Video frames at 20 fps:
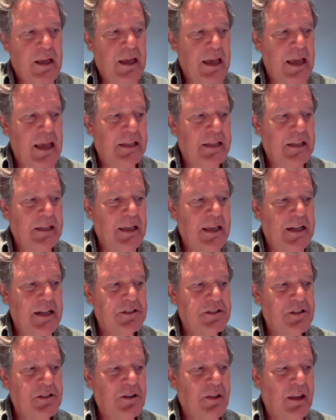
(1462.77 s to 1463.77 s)
and yet
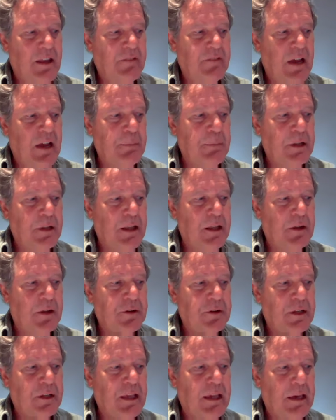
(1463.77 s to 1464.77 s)
it's they've not been held
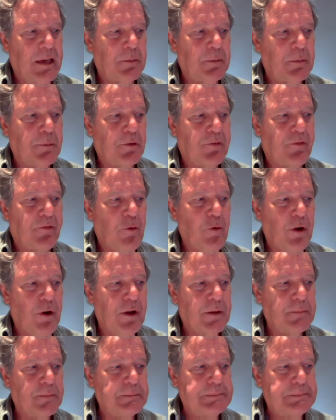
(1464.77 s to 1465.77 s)
accountable for it.